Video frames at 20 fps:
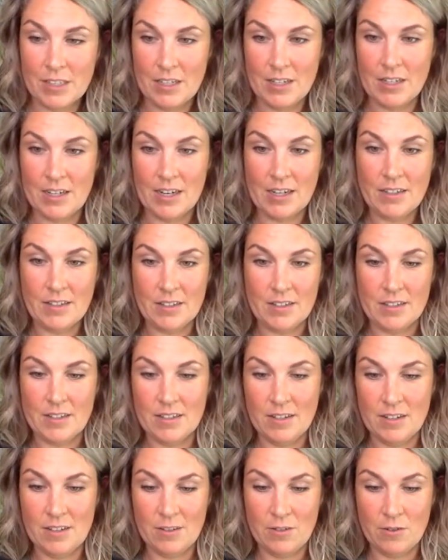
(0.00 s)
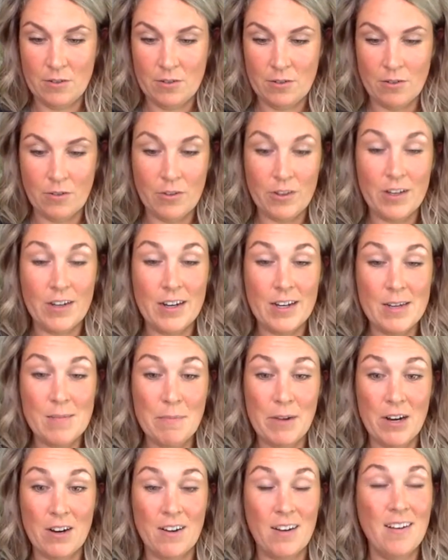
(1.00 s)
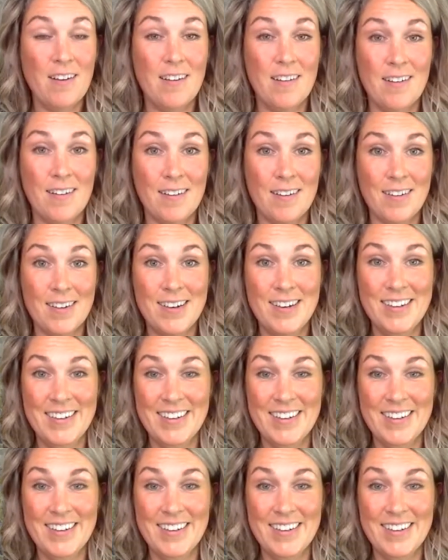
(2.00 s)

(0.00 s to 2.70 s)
Next, the Nightmare card